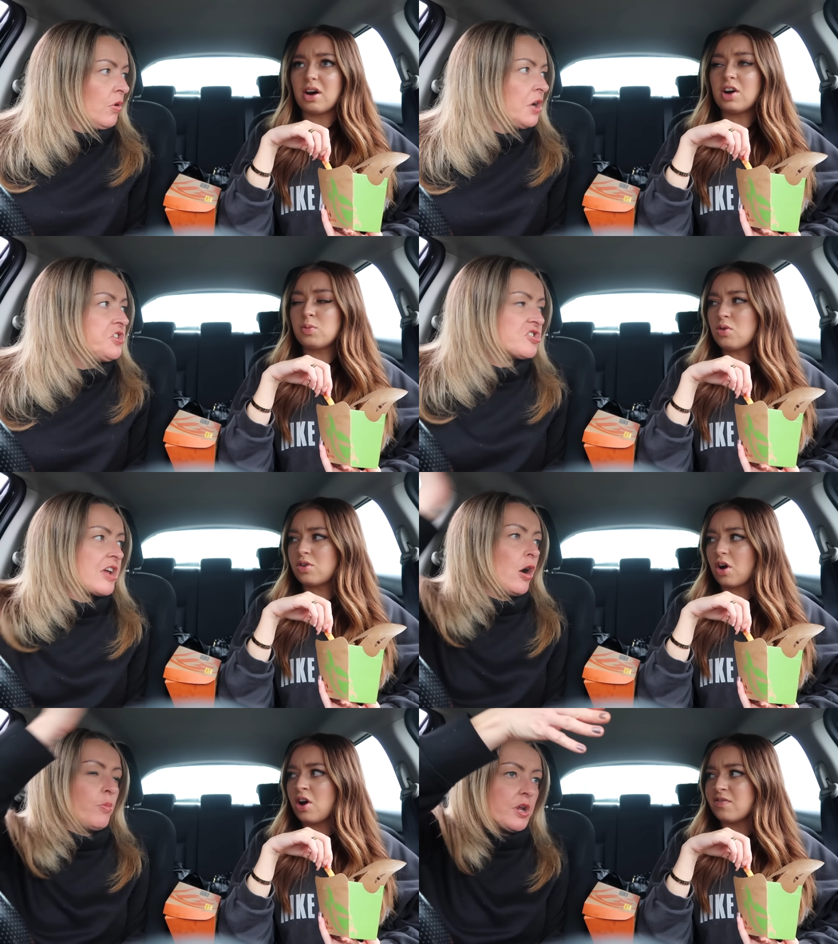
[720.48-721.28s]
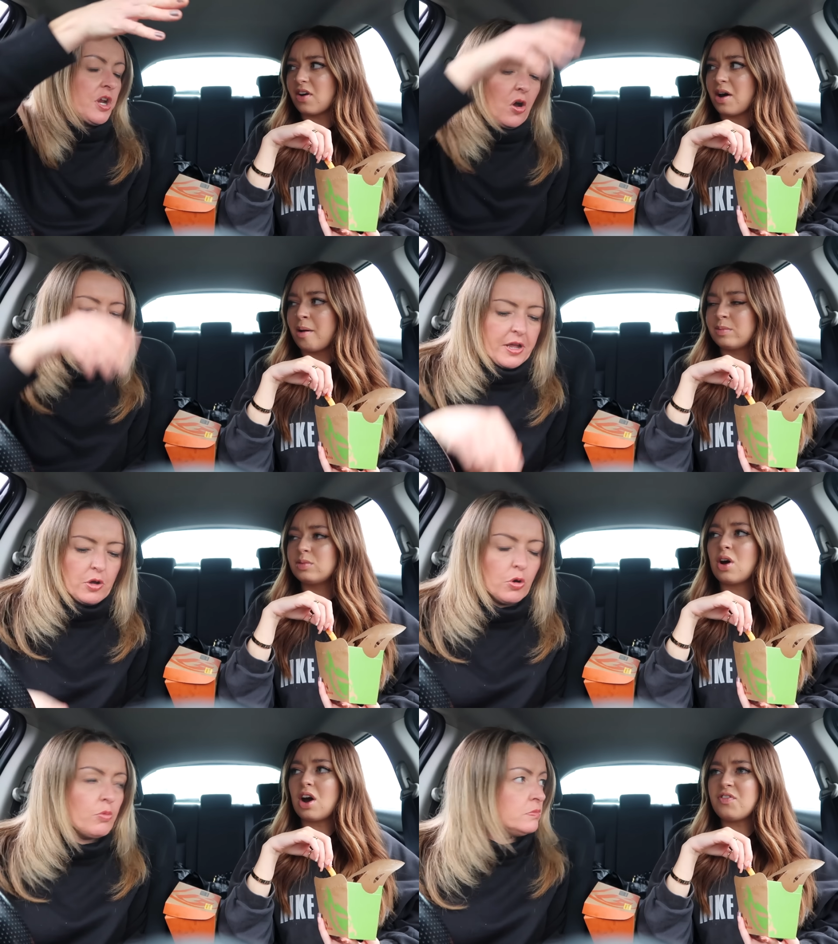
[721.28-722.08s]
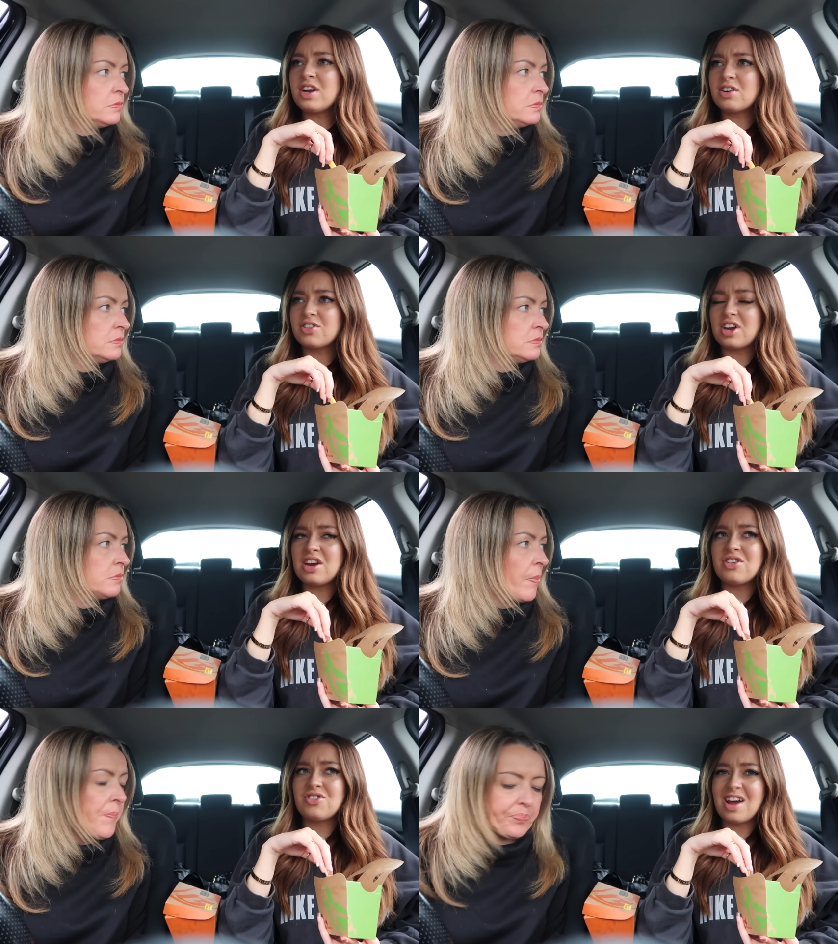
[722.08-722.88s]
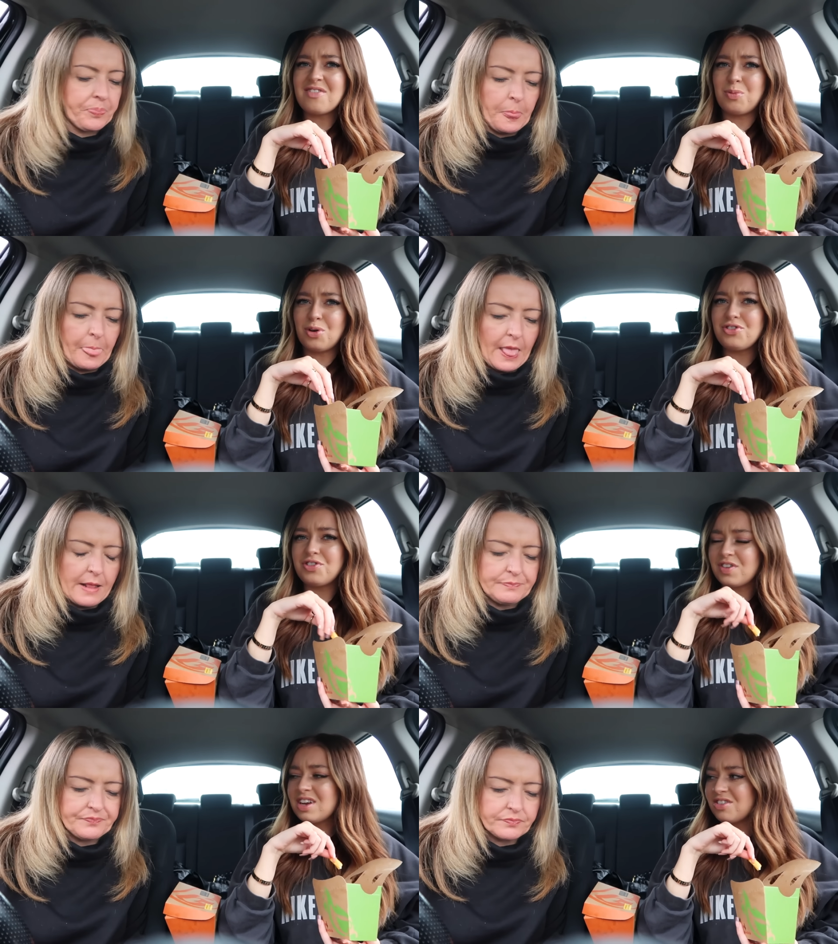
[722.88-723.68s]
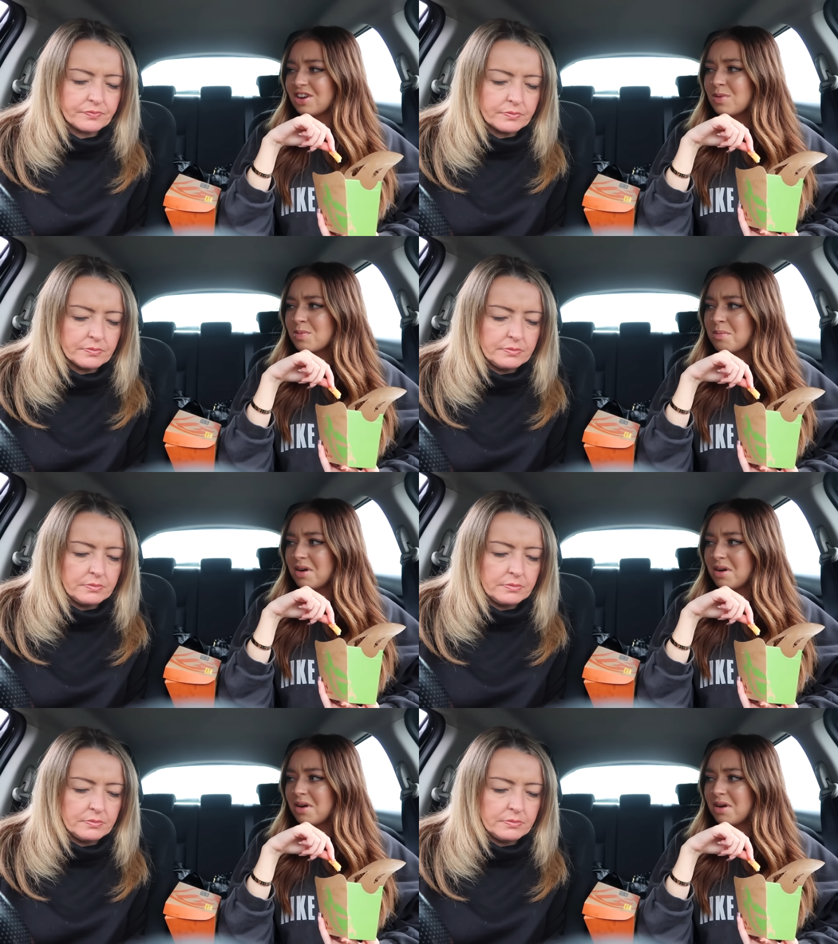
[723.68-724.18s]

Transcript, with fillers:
Speaker 1: it. I'd just get on with your night. No, I think I'd say to Dev, what do you think you're doing with my